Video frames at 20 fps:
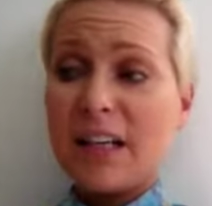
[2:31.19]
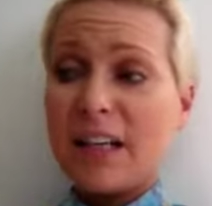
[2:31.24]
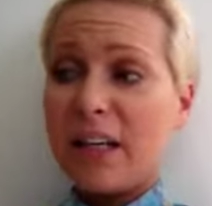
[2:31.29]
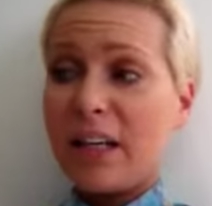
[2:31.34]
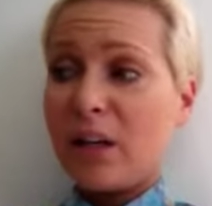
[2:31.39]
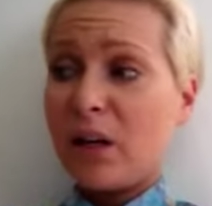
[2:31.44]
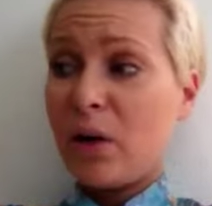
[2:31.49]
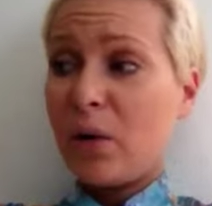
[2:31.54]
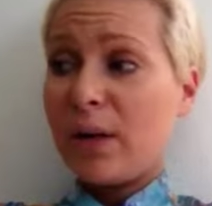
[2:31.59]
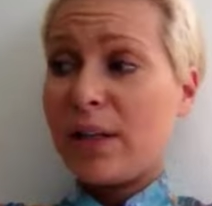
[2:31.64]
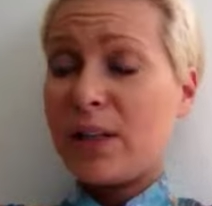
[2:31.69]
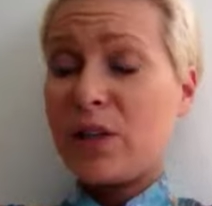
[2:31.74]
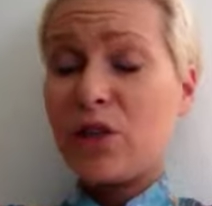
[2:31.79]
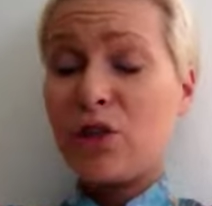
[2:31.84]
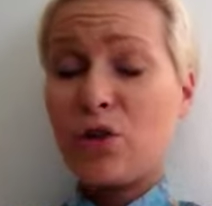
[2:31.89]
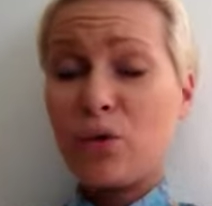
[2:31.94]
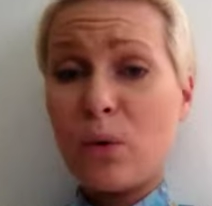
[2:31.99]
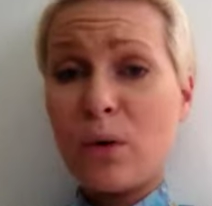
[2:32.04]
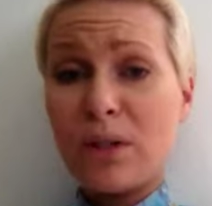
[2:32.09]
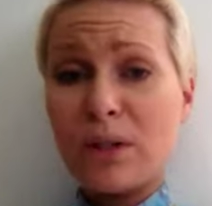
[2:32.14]
You know, it's
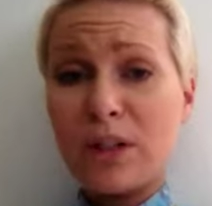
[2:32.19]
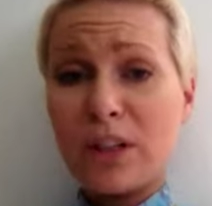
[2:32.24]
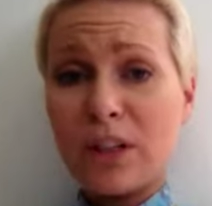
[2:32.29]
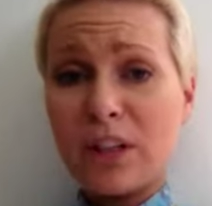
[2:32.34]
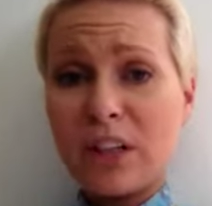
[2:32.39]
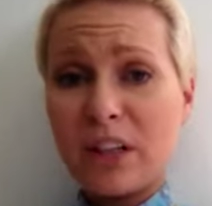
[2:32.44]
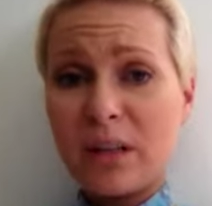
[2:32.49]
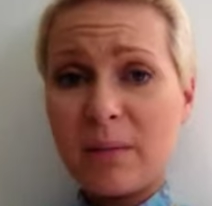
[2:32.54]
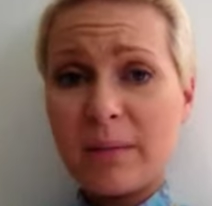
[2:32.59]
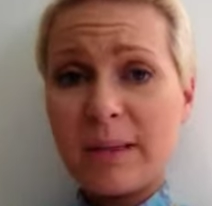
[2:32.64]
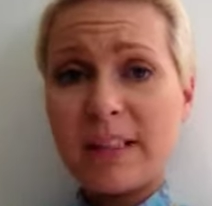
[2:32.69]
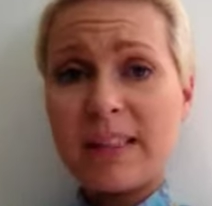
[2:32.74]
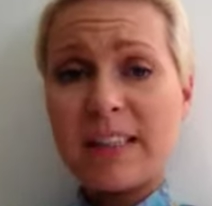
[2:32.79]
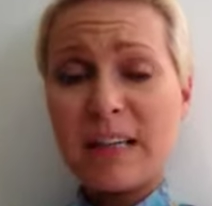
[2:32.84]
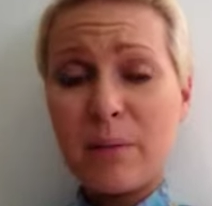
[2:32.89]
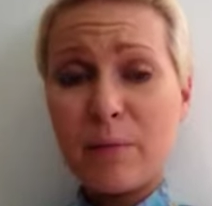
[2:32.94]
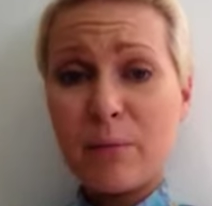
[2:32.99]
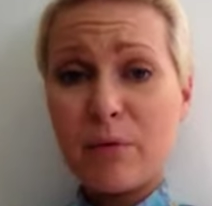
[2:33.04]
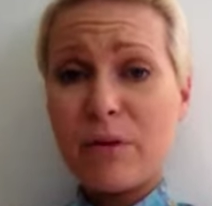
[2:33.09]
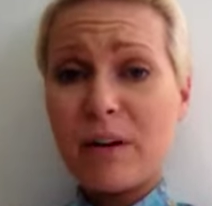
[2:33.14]
short-term
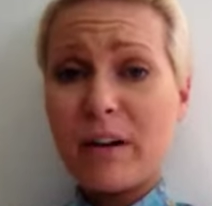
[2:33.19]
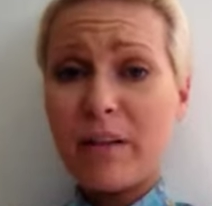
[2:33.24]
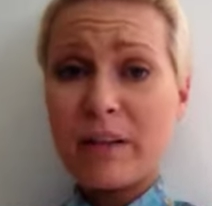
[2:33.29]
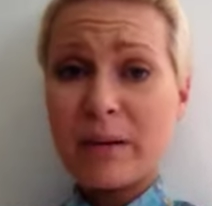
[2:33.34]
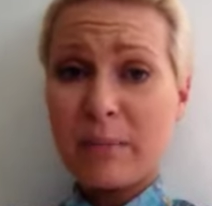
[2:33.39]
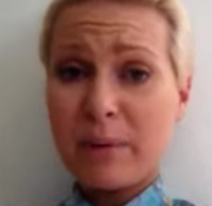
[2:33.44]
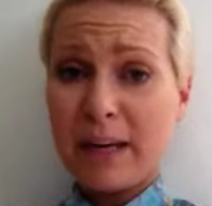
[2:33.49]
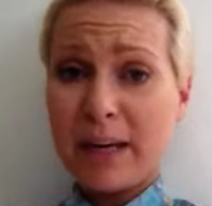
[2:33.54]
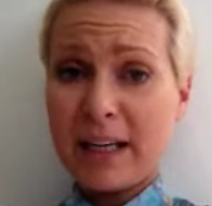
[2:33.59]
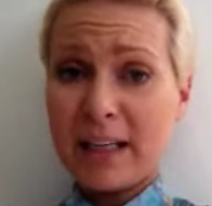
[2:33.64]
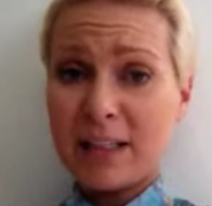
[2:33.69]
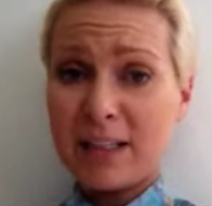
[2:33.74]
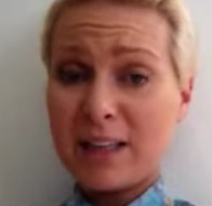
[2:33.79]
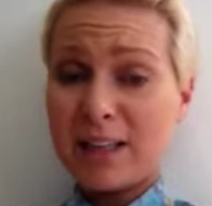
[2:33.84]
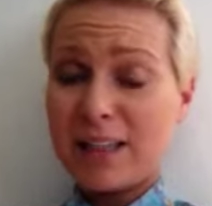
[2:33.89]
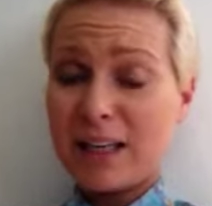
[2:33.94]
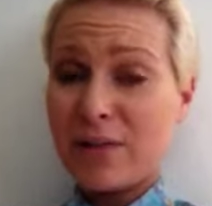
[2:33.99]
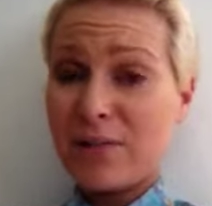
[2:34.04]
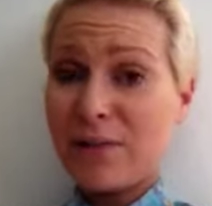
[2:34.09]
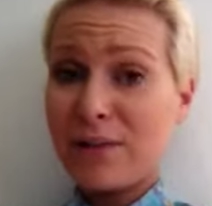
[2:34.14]
temporary pain to
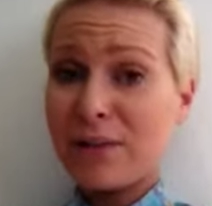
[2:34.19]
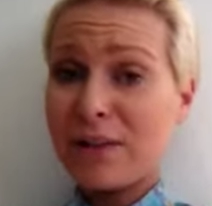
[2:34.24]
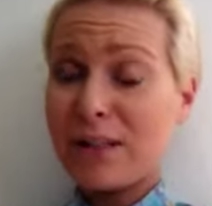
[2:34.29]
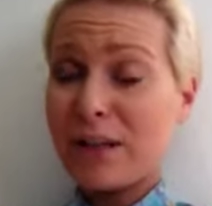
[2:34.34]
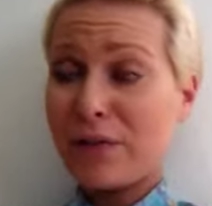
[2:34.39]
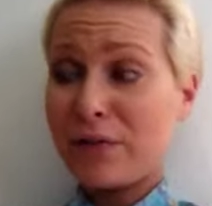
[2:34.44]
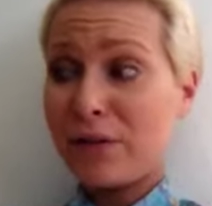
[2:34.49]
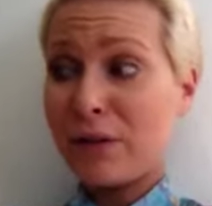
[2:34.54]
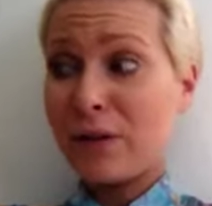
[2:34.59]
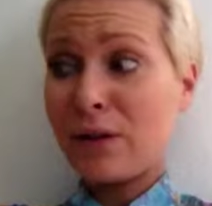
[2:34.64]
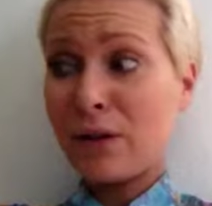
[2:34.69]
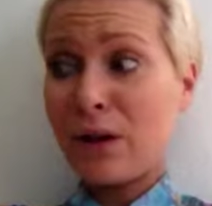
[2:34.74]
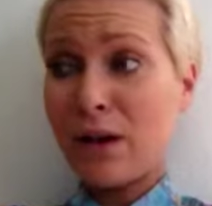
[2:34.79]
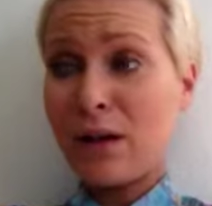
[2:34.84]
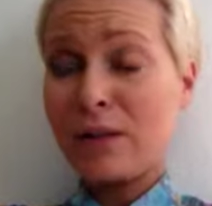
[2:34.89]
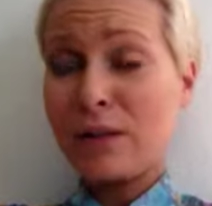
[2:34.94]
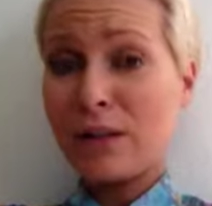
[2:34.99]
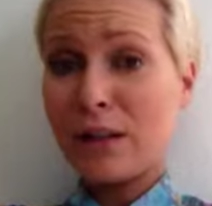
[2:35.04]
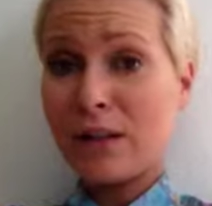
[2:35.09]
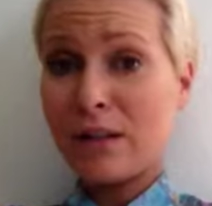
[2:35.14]
save yourself the
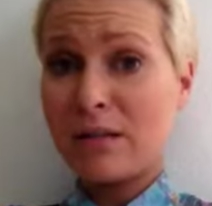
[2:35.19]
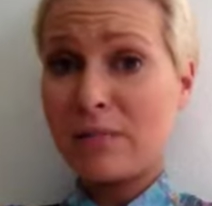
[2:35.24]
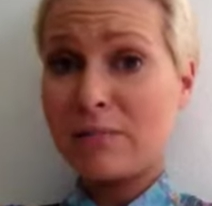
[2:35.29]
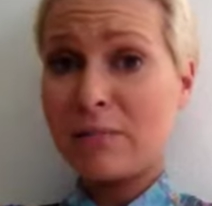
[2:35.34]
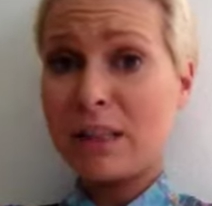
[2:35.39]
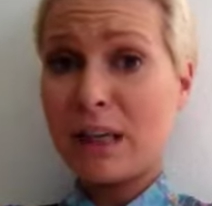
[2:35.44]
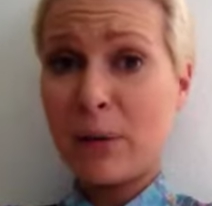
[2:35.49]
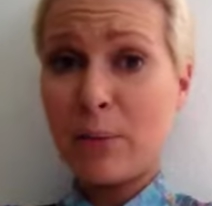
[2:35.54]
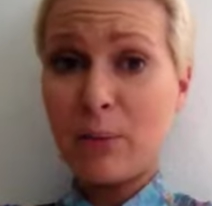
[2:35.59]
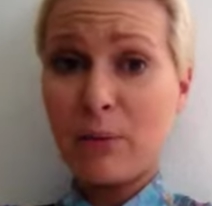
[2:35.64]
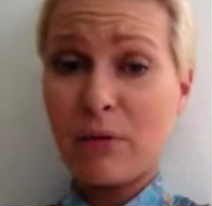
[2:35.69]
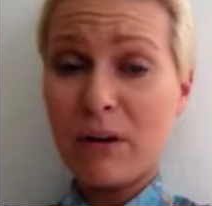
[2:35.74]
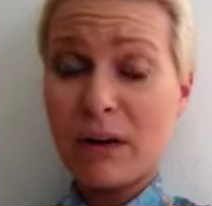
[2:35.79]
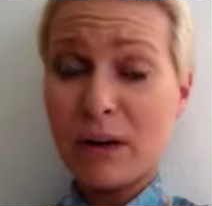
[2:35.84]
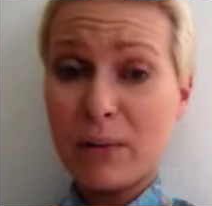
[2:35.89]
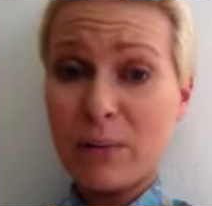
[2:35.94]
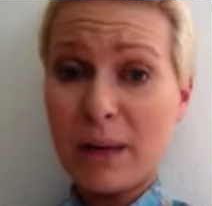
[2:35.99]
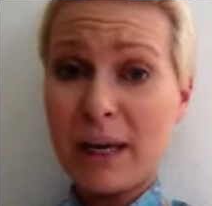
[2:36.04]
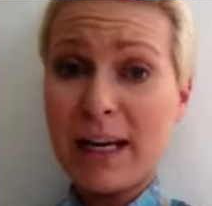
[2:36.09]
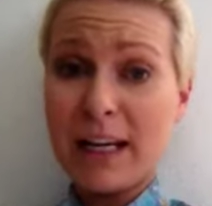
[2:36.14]
long-term
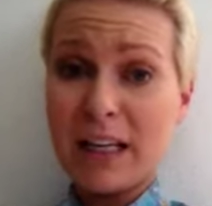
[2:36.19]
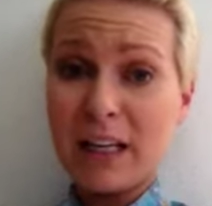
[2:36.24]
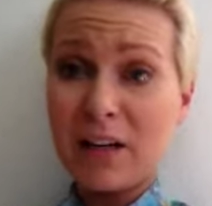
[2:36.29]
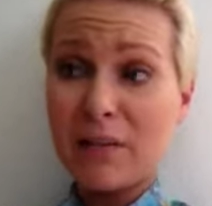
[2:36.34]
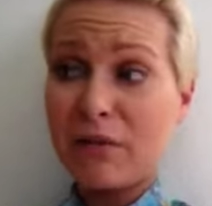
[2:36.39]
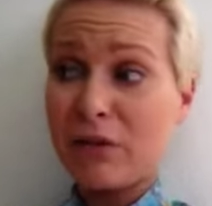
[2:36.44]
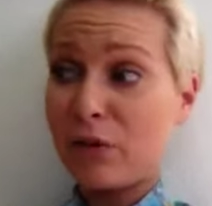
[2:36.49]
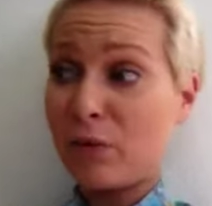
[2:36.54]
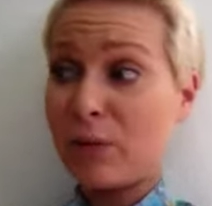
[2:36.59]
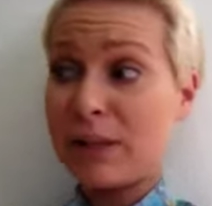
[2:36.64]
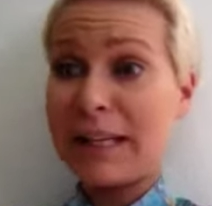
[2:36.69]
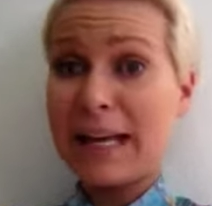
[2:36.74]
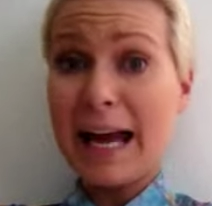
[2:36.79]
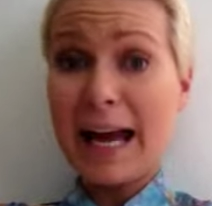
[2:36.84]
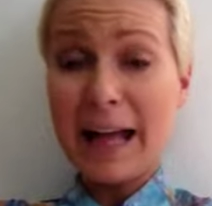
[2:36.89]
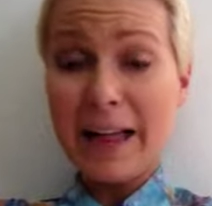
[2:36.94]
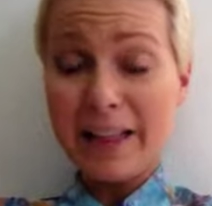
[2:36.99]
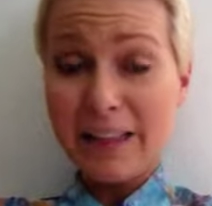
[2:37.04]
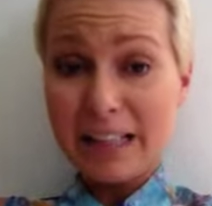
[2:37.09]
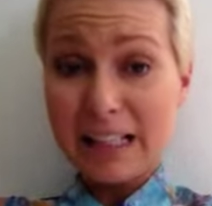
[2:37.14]
temporary pain of the
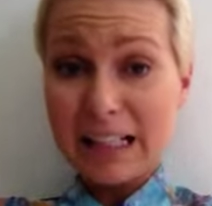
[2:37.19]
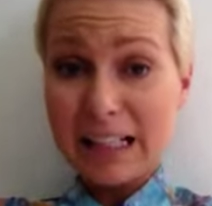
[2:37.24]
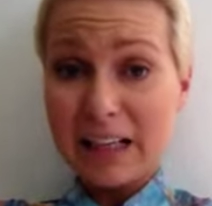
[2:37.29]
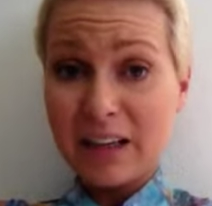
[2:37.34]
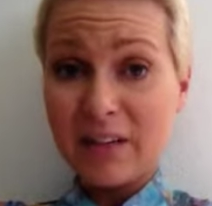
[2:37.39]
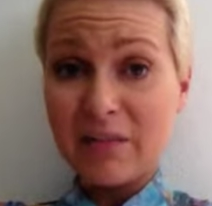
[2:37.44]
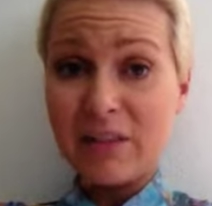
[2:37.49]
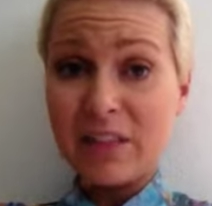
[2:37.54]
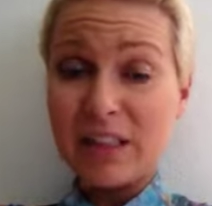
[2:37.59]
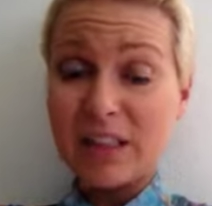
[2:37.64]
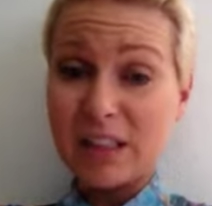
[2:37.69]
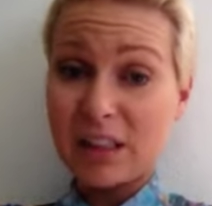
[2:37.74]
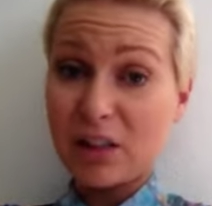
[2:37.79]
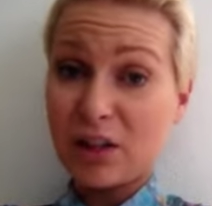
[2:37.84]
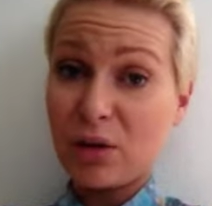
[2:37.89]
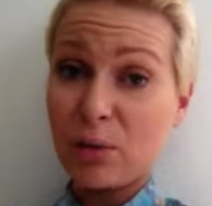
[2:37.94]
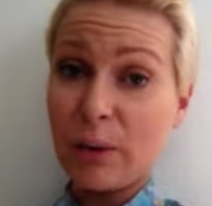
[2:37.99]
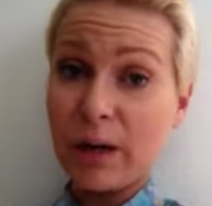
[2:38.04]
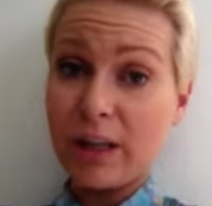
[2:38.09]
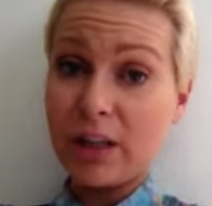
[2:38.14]
reality of the
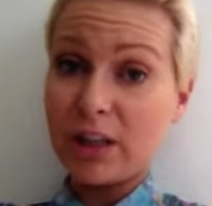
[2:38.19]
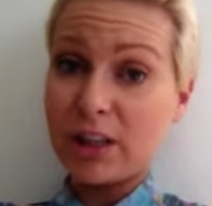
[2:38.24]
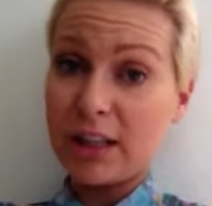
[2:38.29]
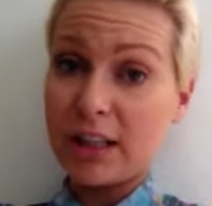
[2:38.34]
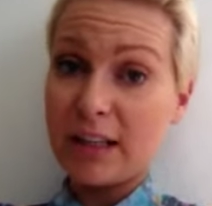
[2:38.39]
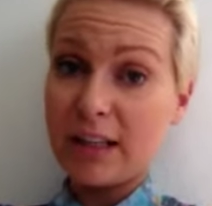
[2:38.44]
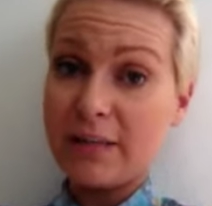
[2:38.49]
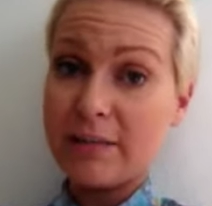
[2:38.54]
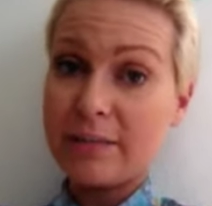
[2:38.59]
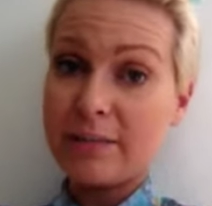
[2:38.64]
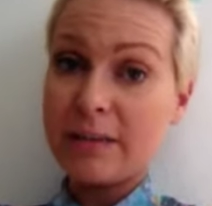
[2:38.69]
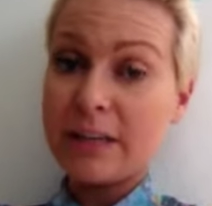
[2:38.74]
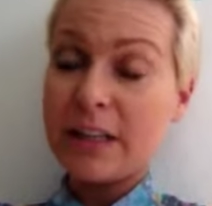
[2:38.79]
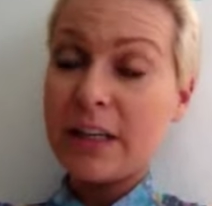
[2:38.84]
situation.